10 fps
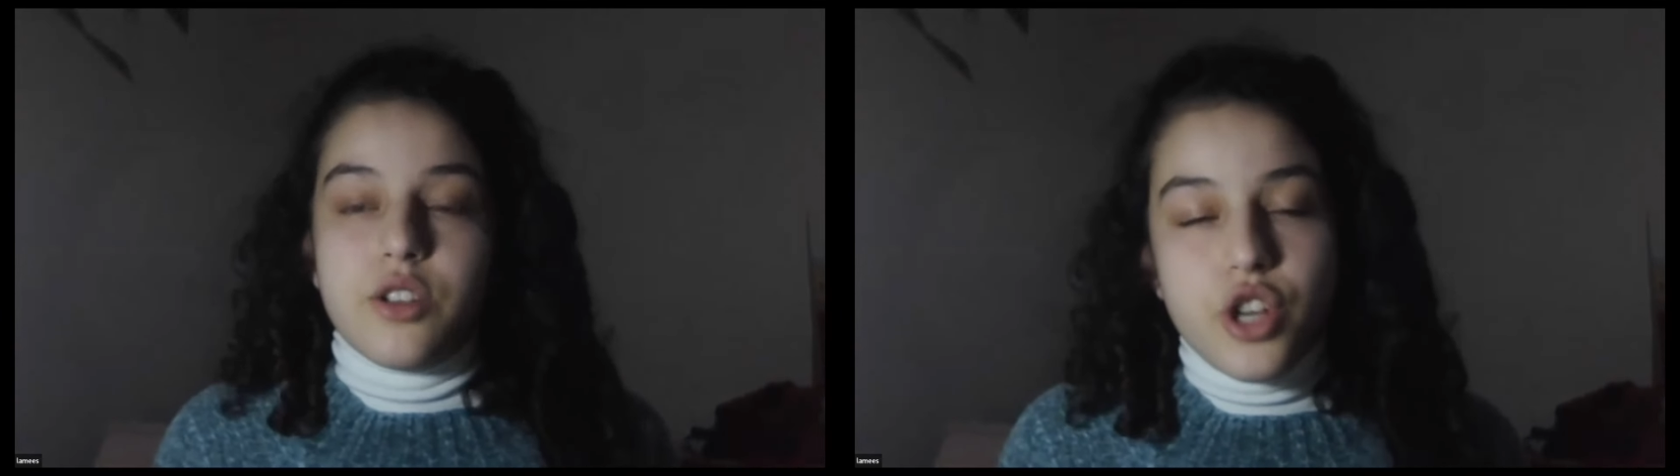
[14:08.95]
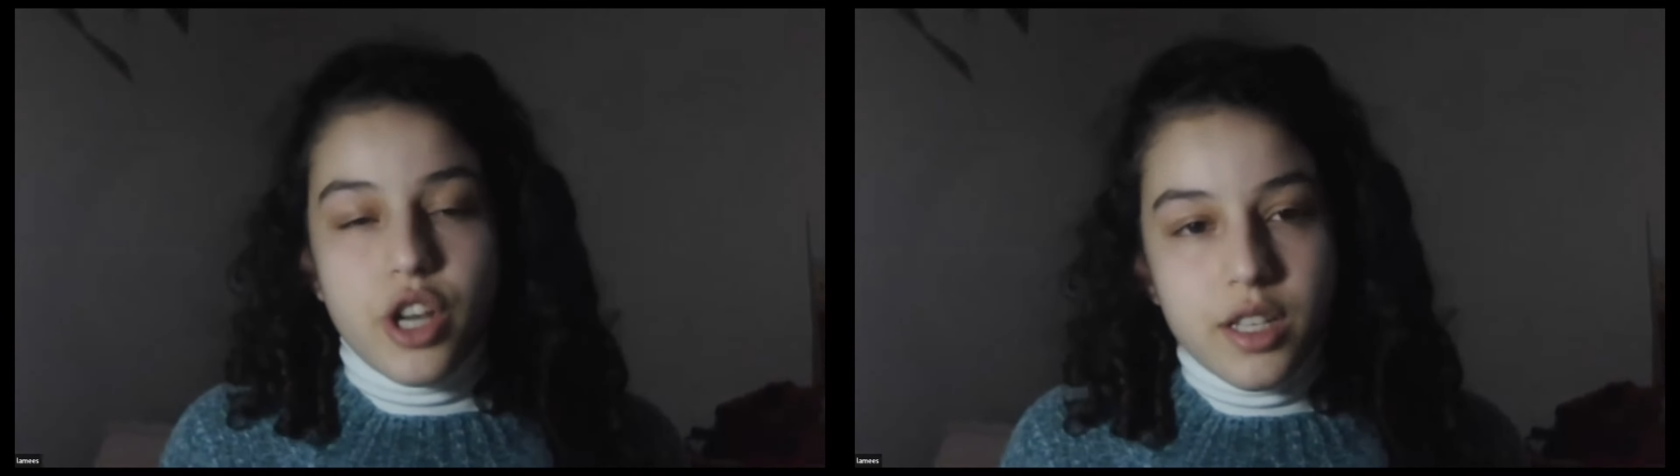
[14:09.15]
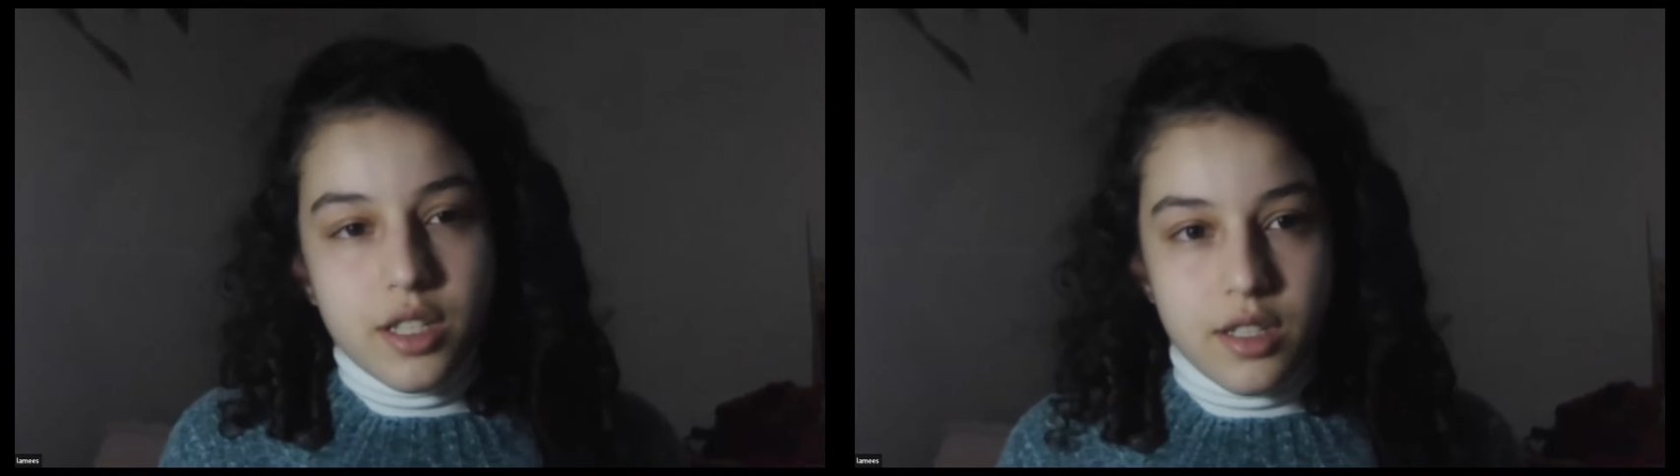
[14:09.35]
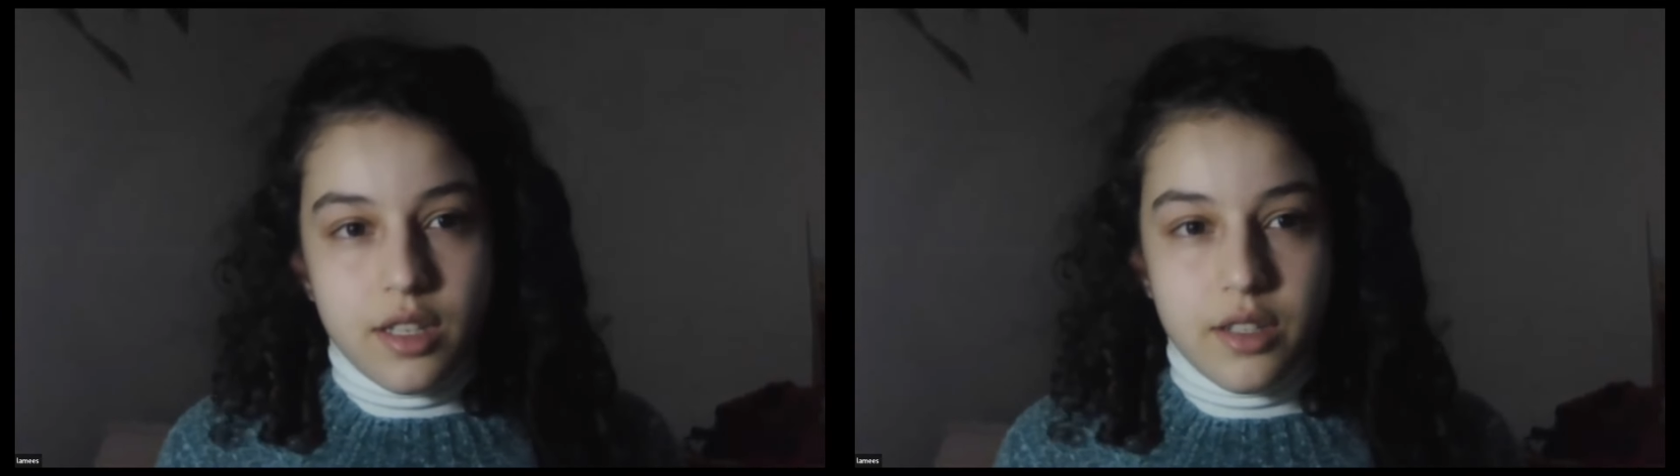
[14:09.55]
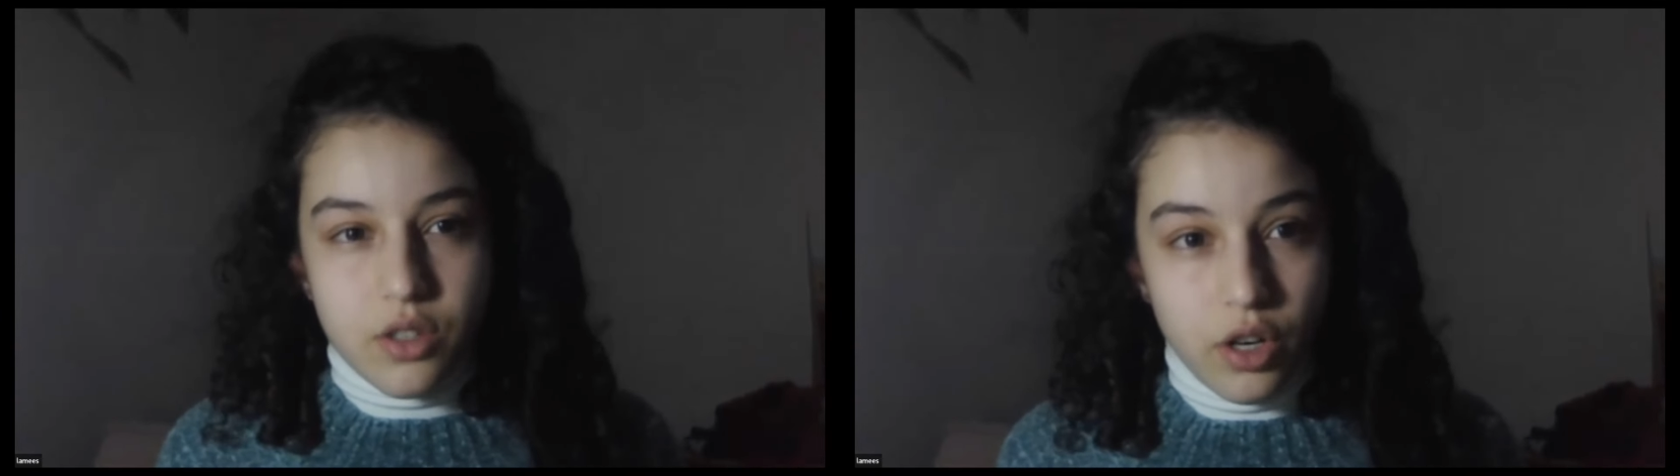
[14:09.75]
checks
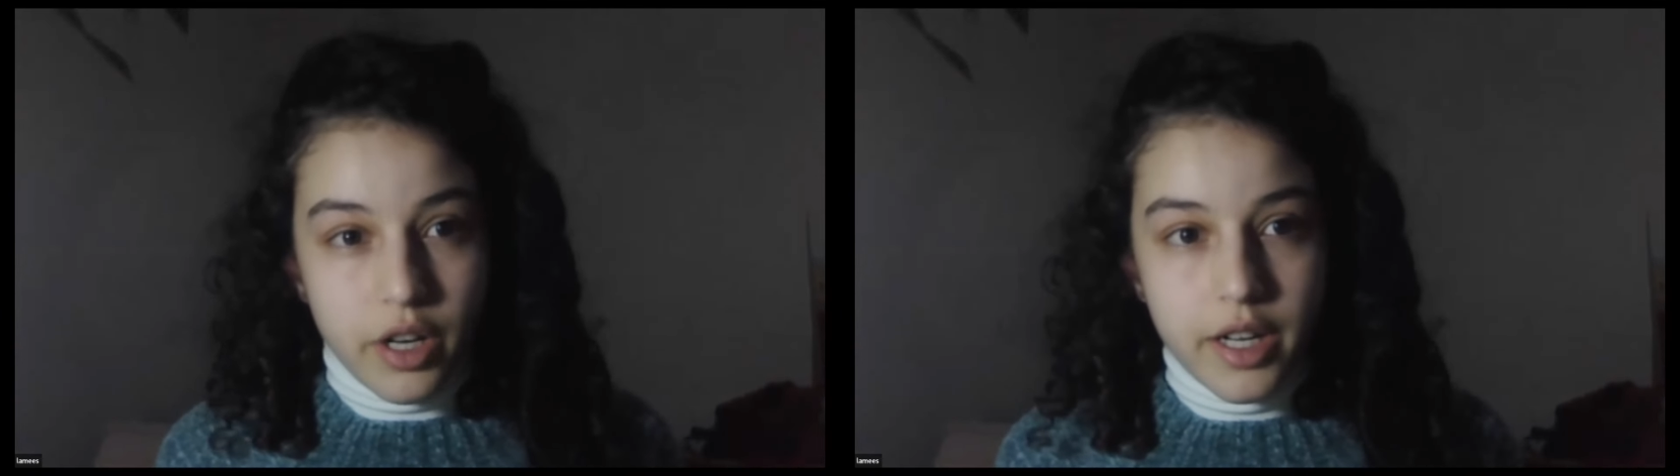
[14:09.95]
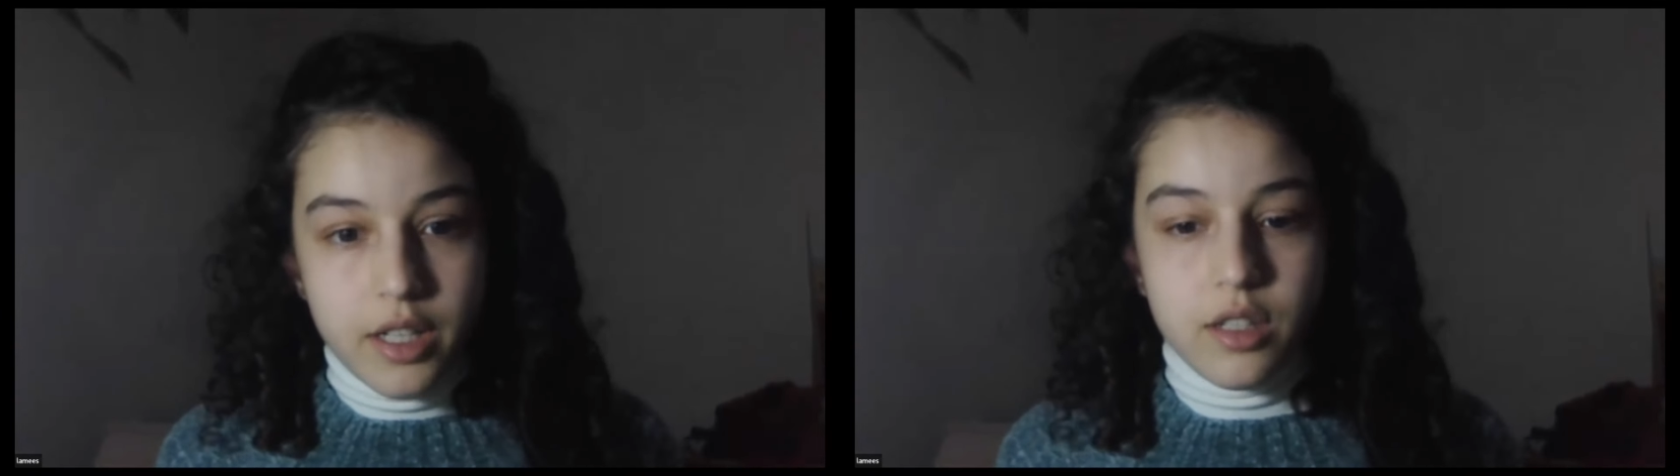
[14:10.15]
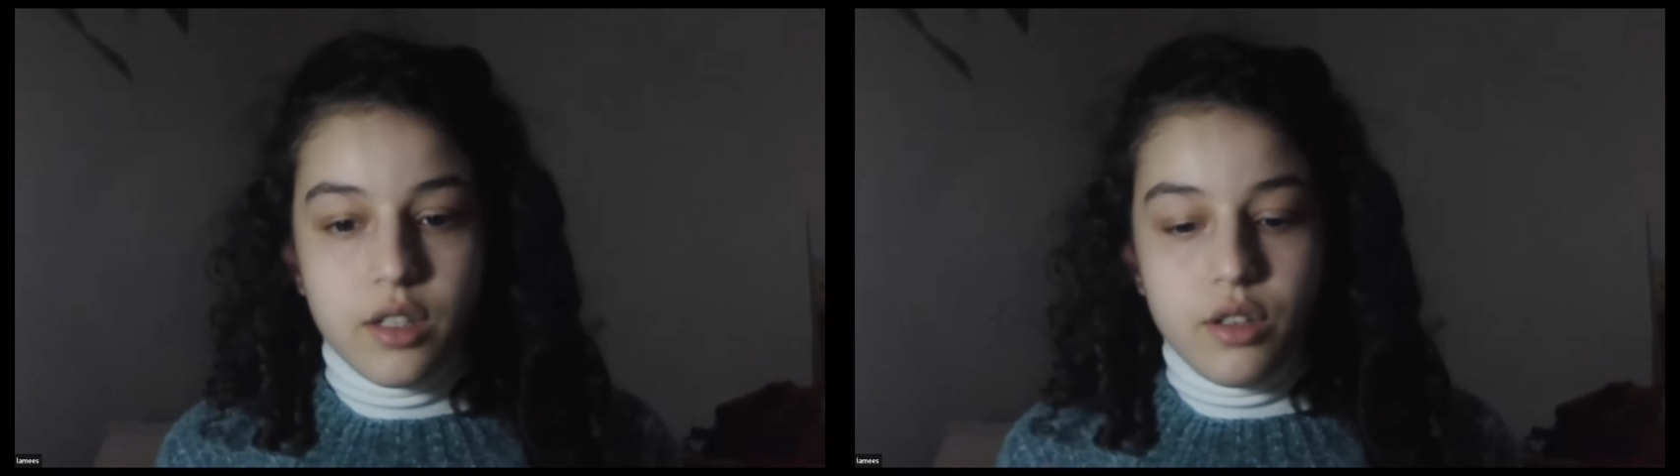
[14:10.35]
side,